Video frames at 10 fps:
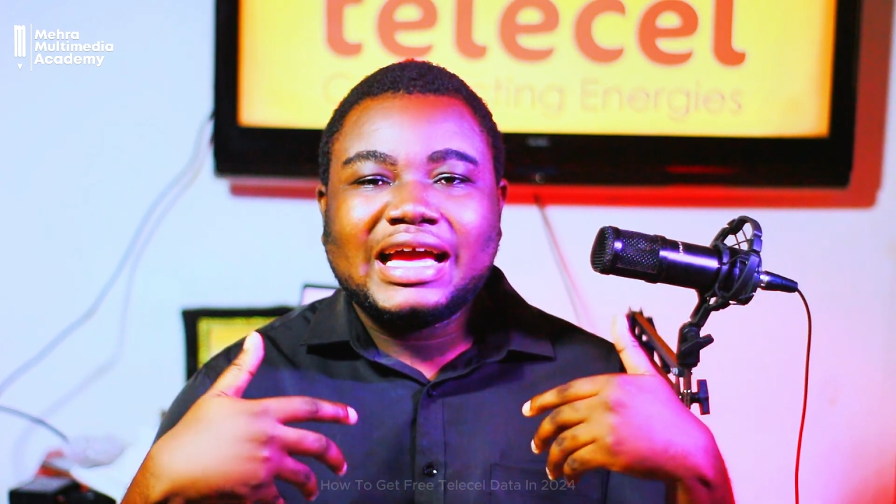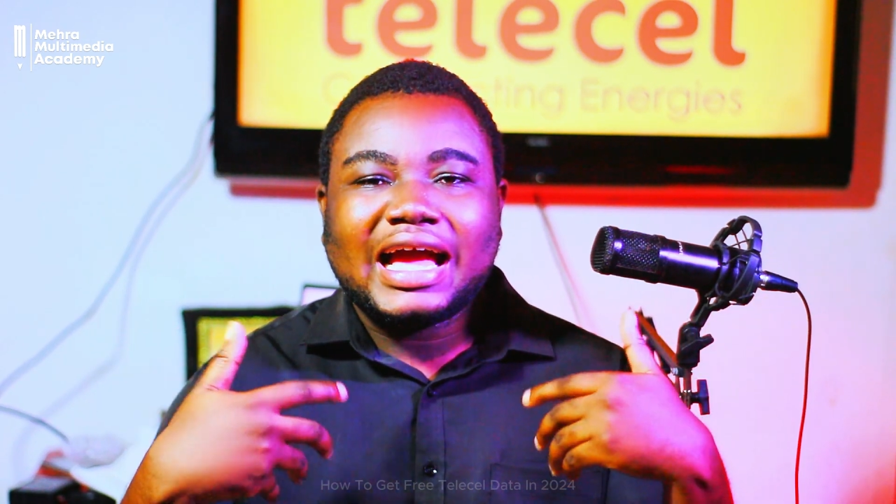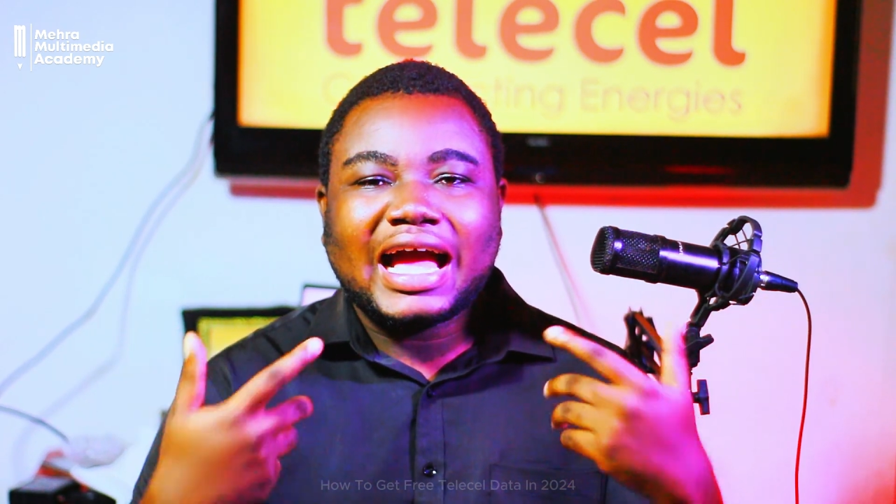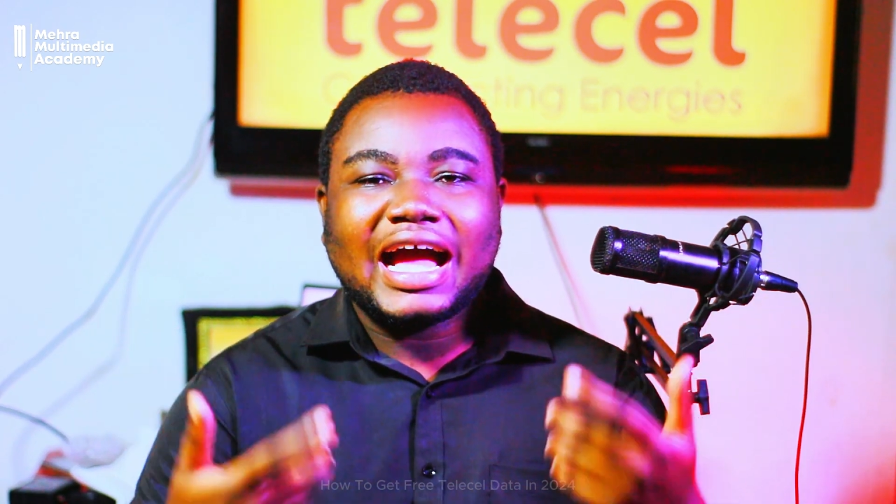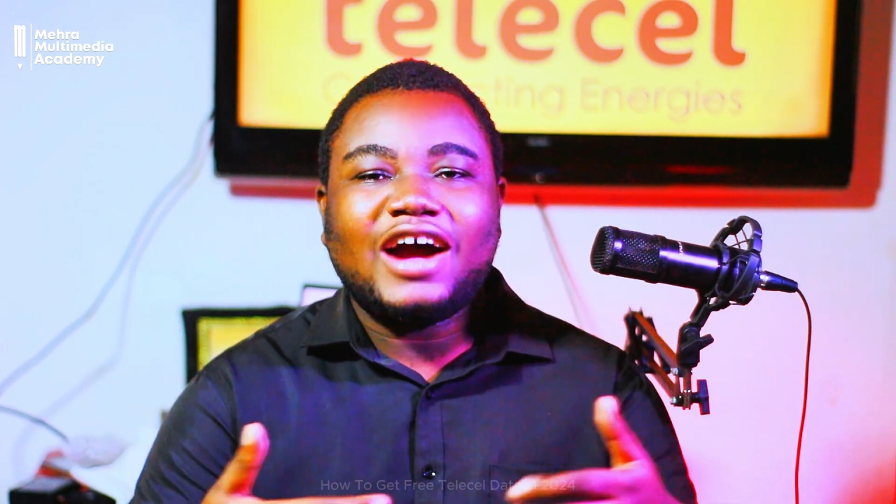
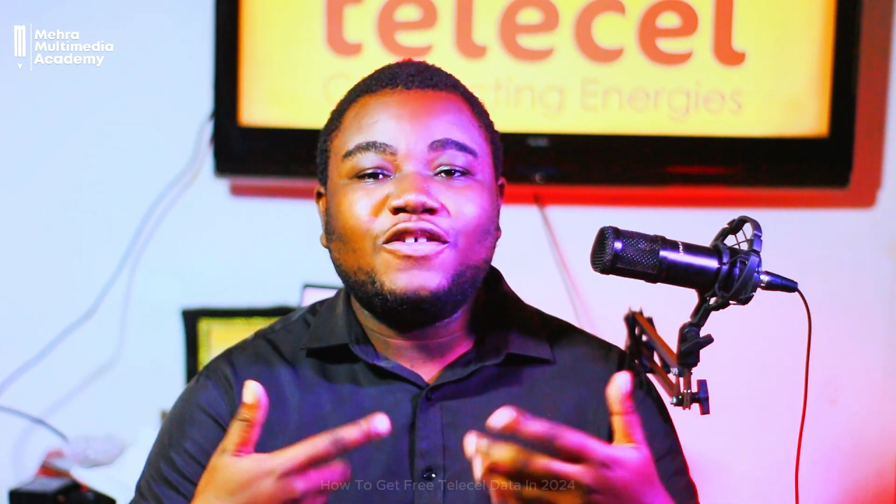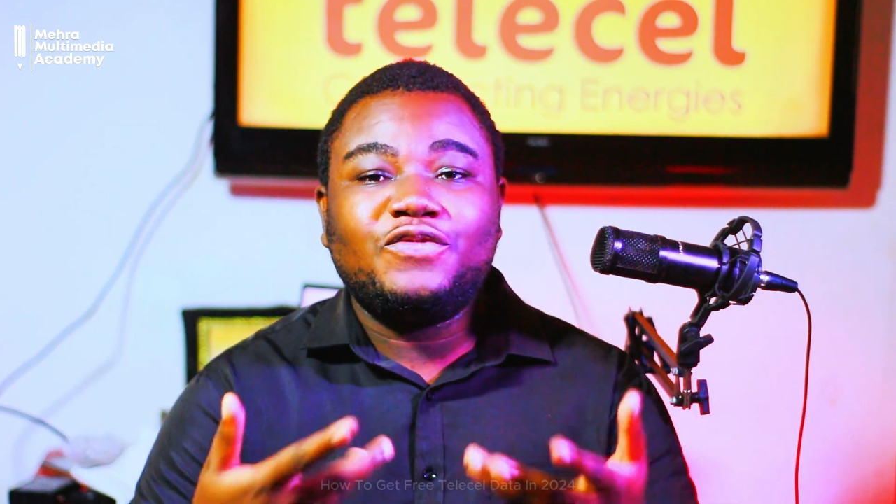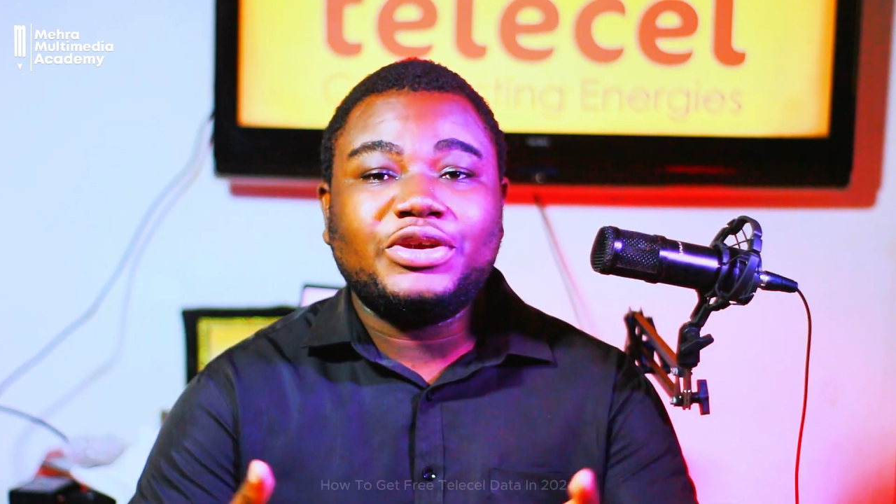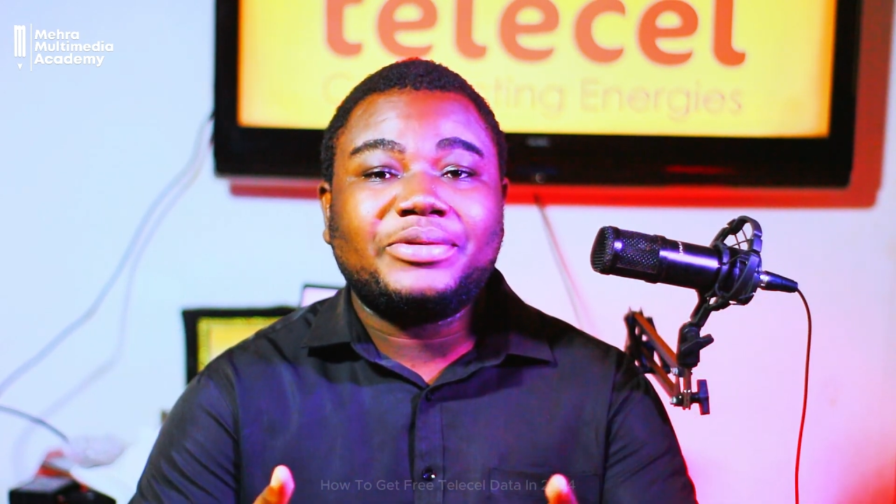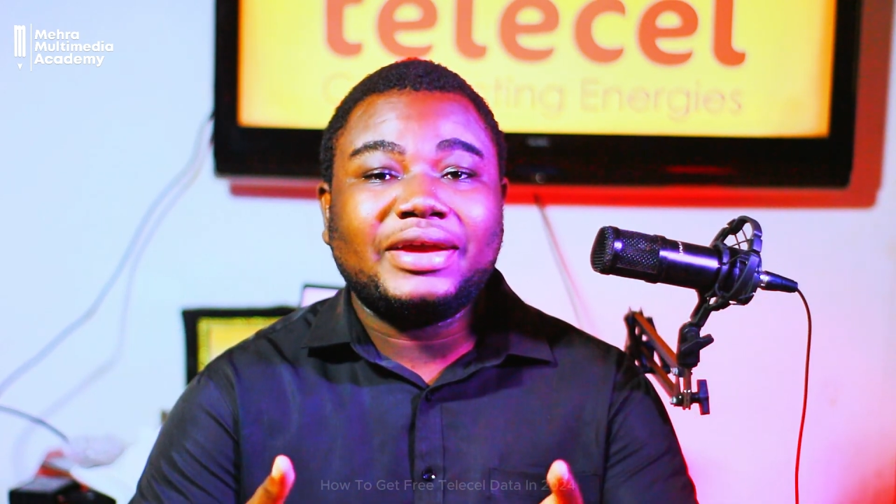how
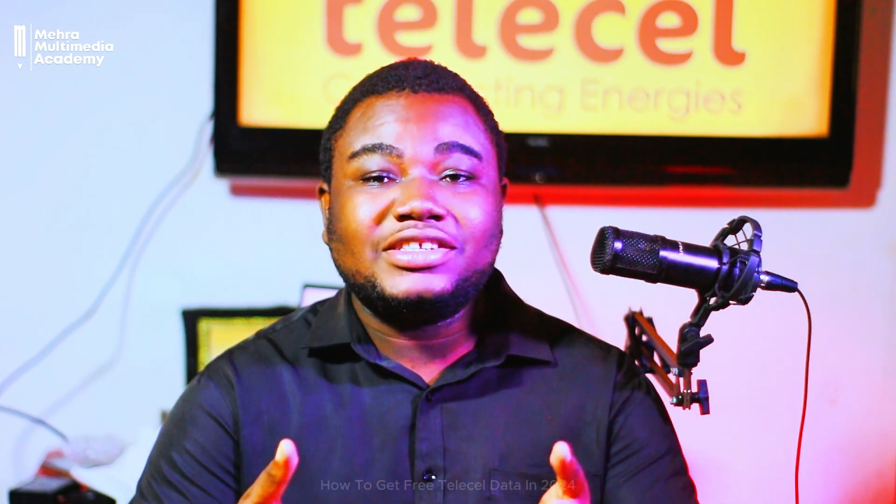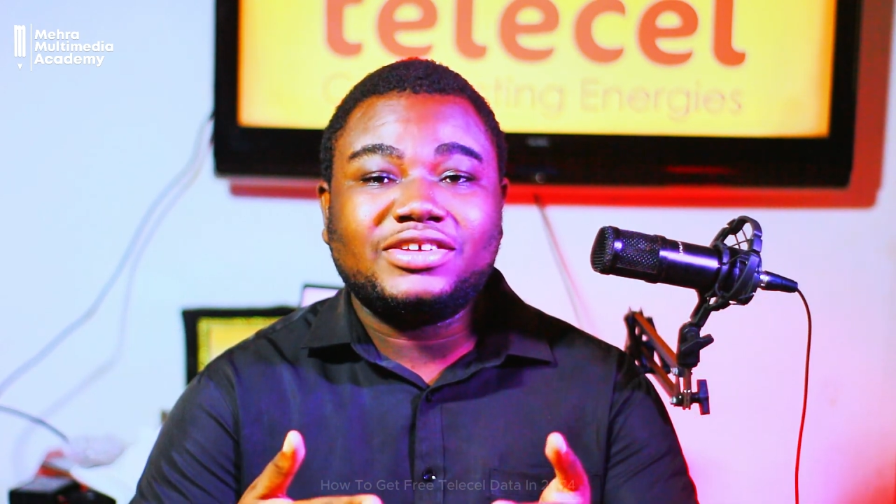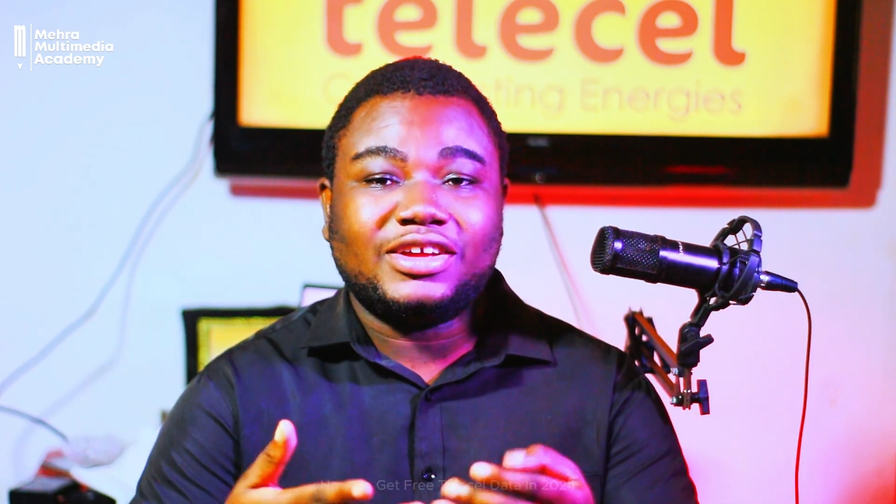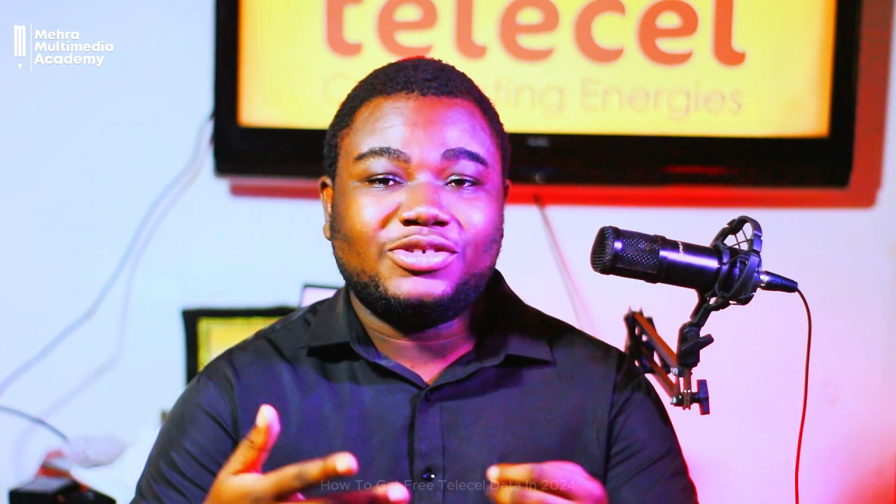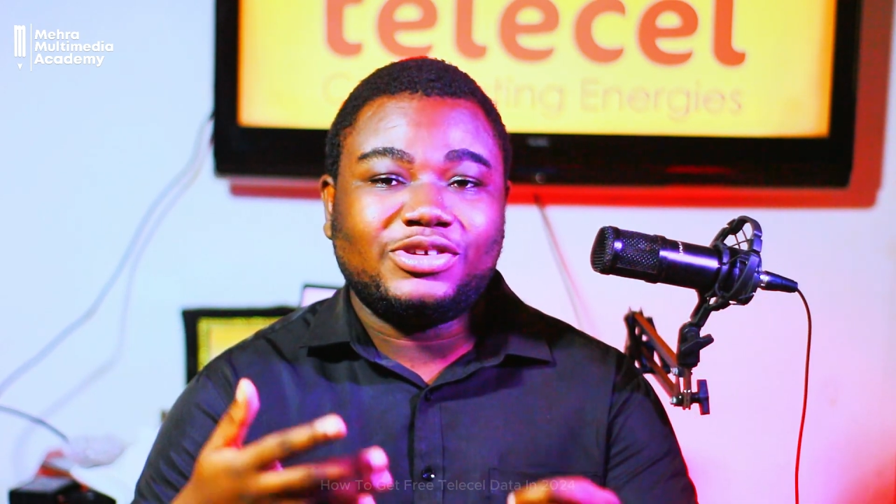frequent
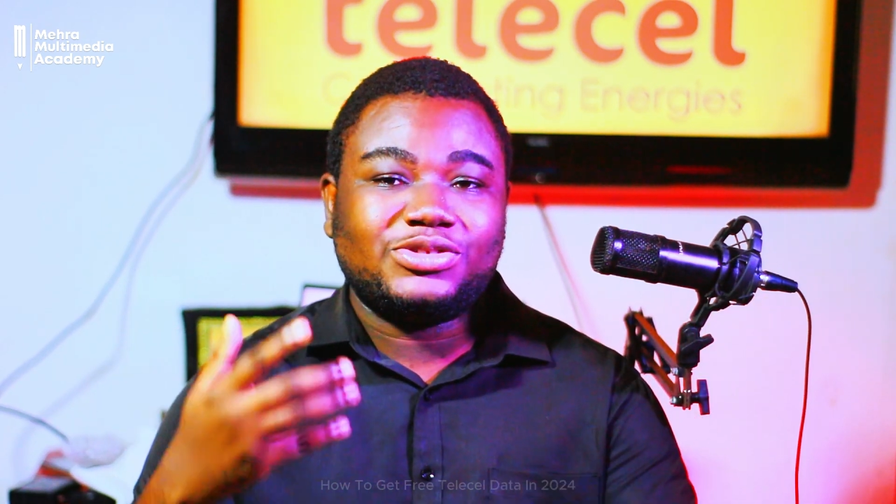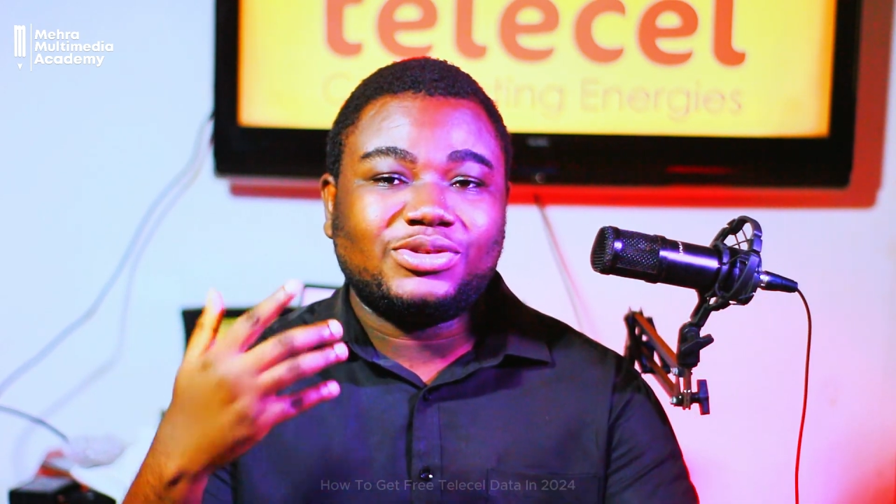you can do it.